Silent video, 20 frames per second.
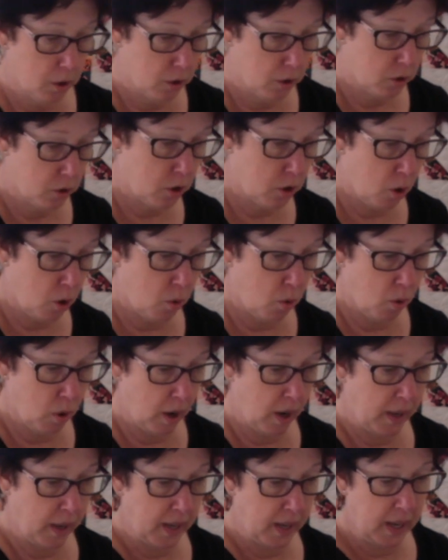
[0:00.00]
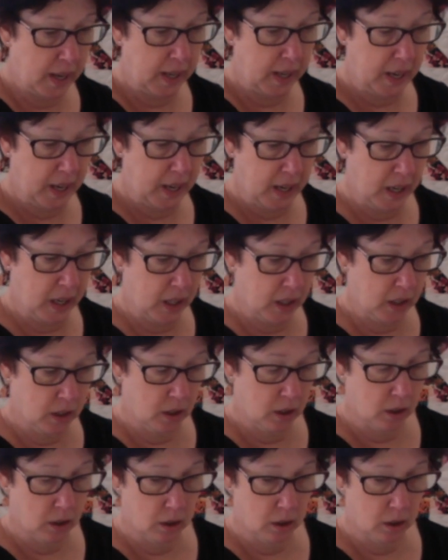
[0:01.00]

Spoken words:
So I gotta add,